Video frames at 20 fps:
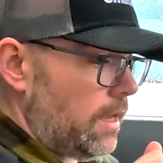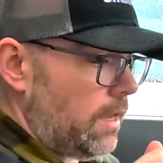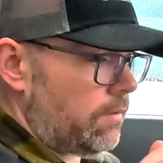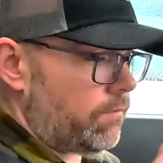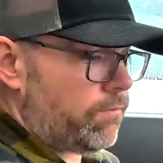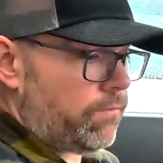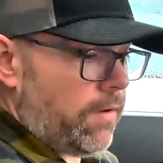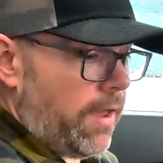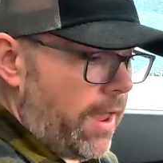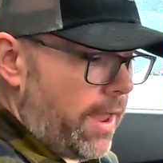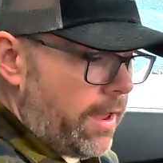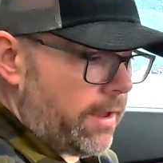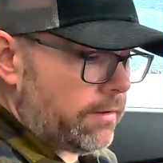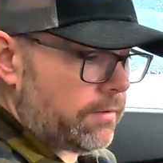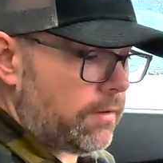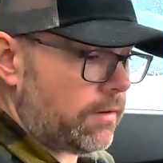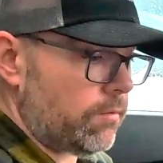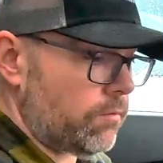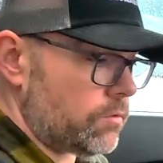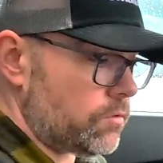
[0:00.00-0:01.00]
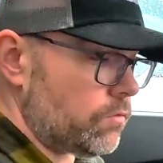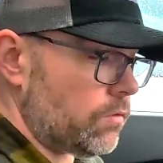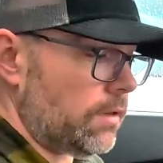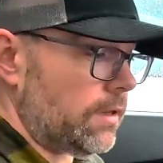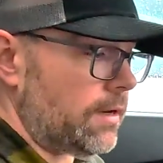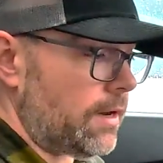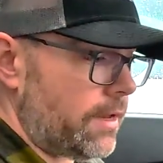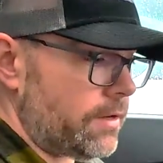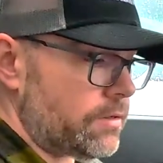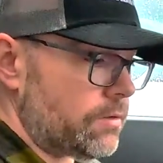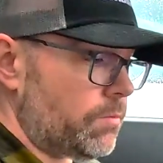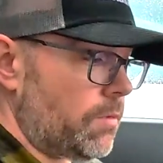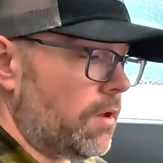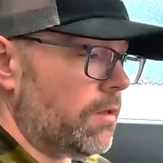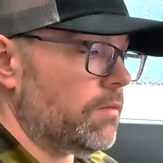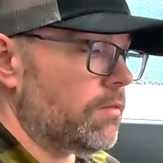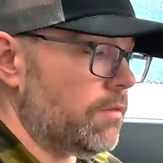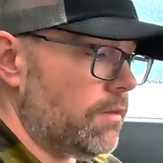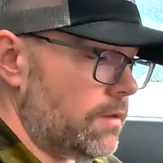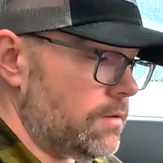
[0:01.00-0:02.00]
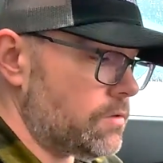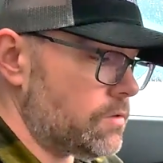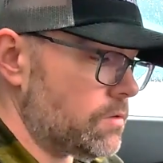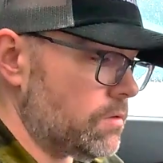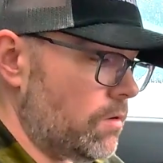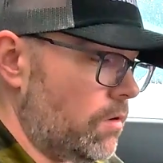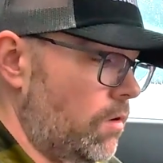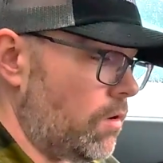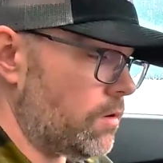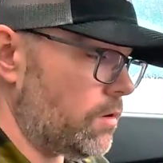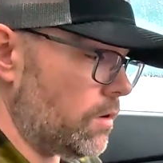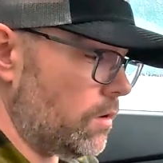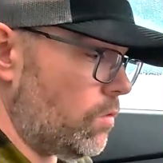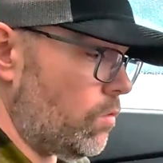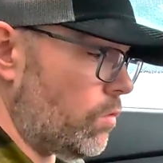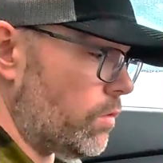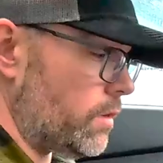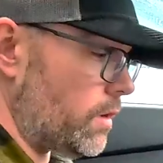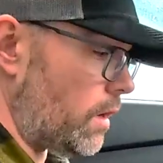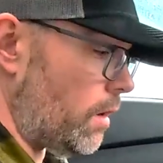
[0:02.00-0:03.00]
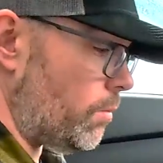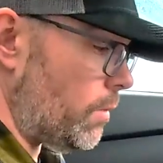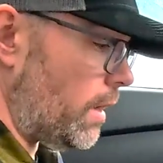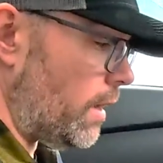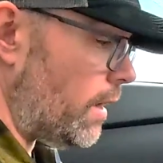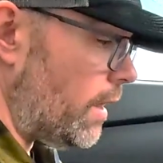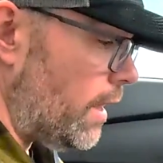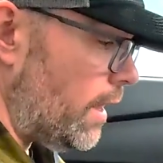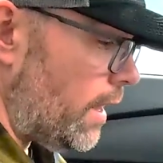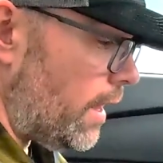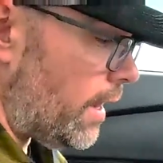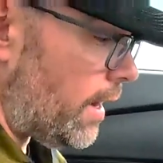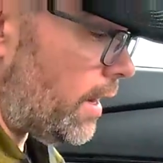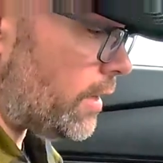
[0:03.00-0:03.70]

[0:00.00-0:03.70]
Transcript: In fact, what's really nice about this Honda Accord that I'm in, it